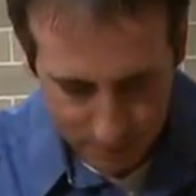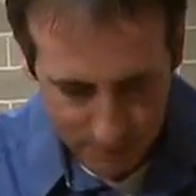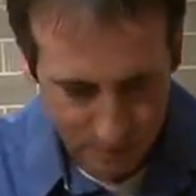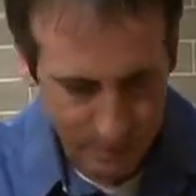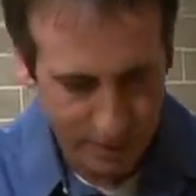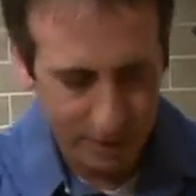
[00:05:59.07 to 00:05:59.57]

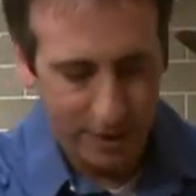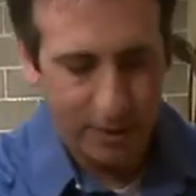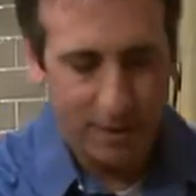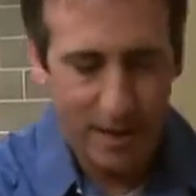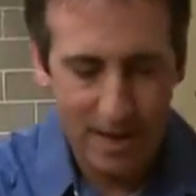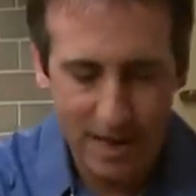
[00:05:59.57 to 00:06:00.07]
something
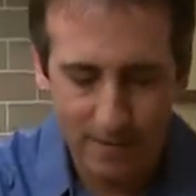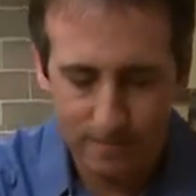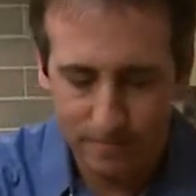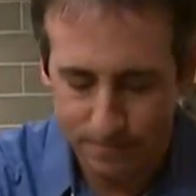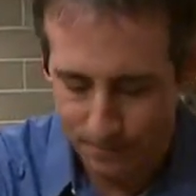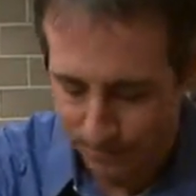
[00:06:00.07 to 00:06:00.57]
like
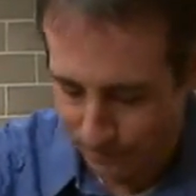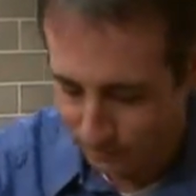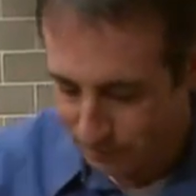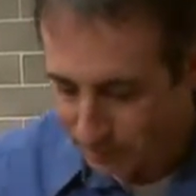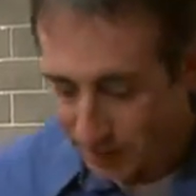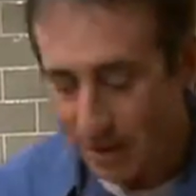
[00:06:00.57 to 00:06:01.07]
that.
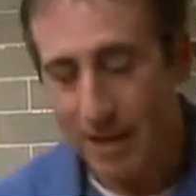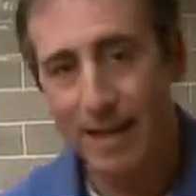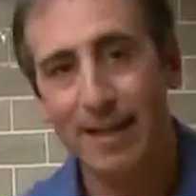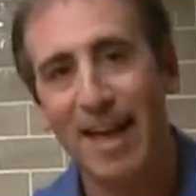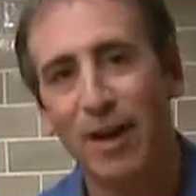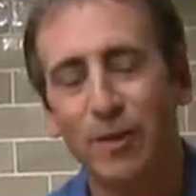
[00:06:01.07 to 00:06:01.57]

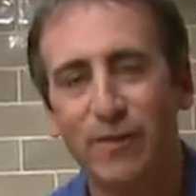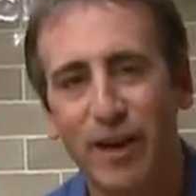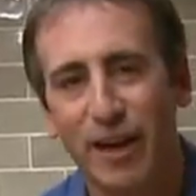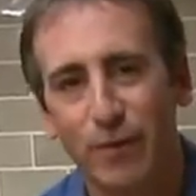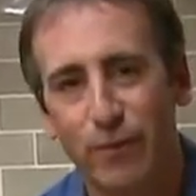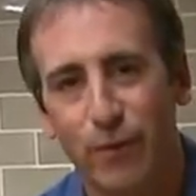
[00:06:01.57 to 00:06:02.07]
And now we've
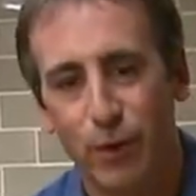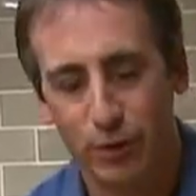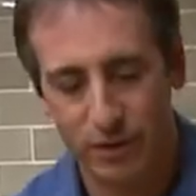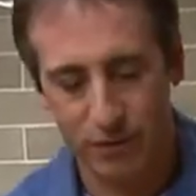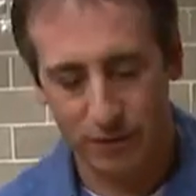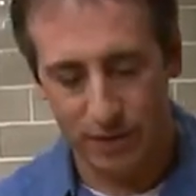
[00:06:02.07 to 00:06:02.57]
got to
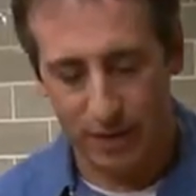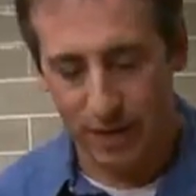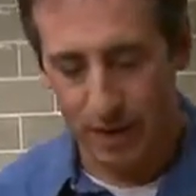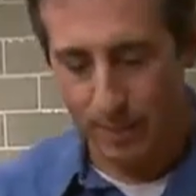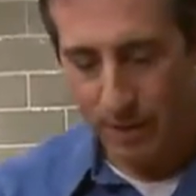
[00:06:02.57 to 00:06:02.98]
fold this thing up.